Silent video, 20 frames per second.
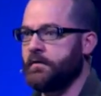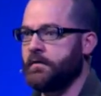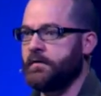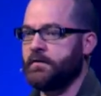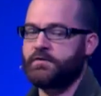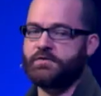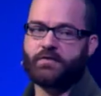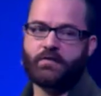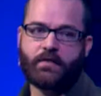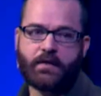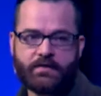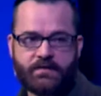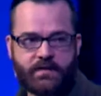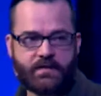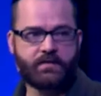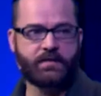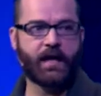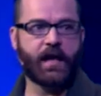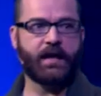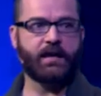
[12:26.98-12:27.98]
So they
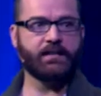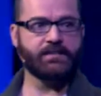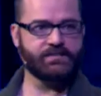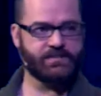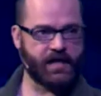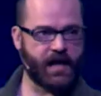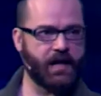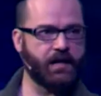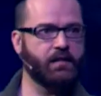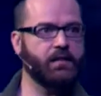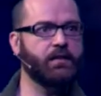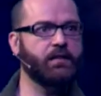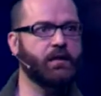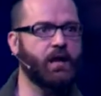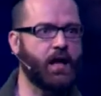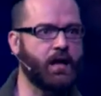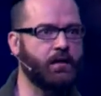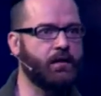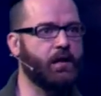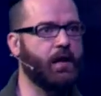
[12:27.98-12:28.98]
did that exactly
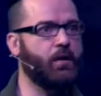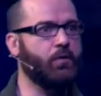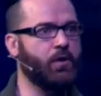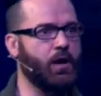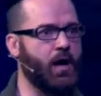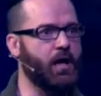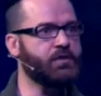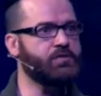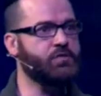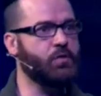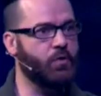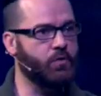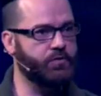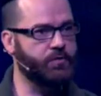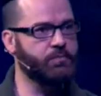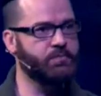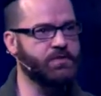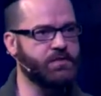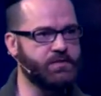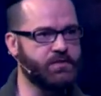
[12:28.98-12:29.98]
God, how God told
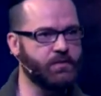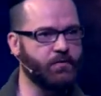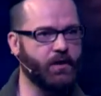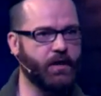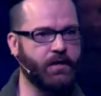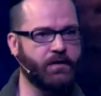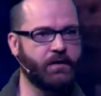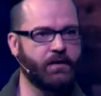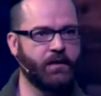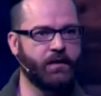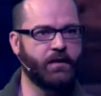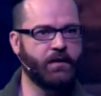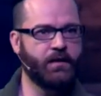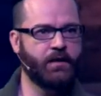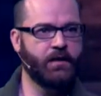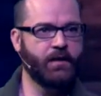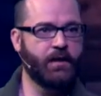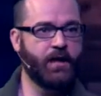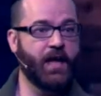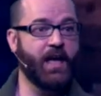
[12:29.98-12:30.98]
them to do it.
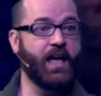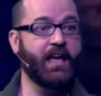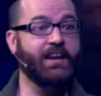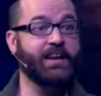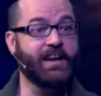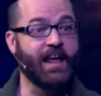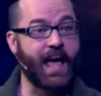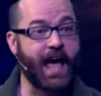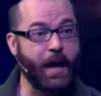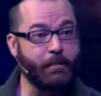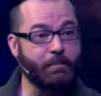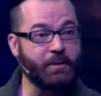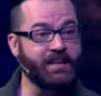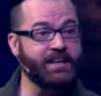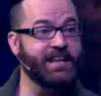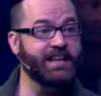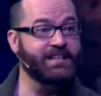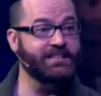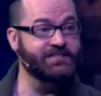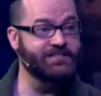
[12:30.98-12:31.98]
And it happened
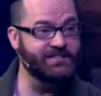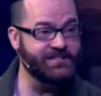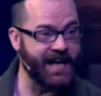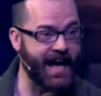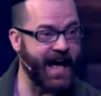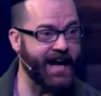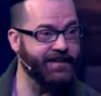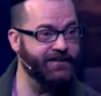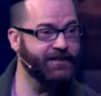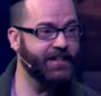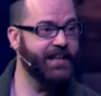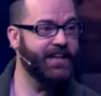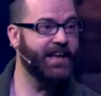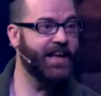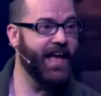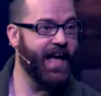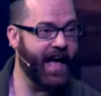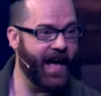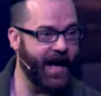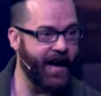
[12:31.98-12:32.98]
exactly
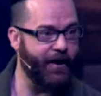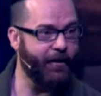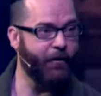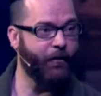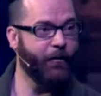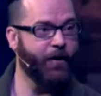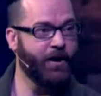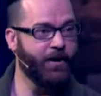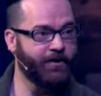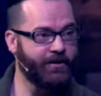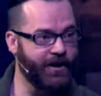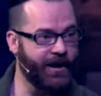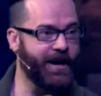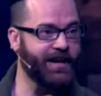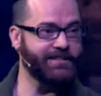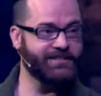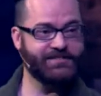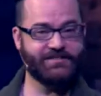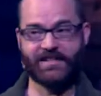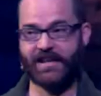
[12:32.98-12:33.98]
how
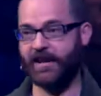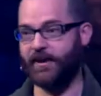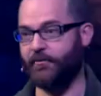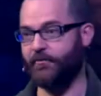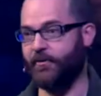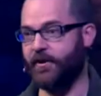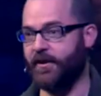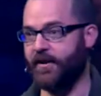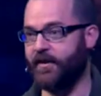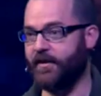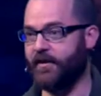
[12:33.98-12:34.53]
God said it would.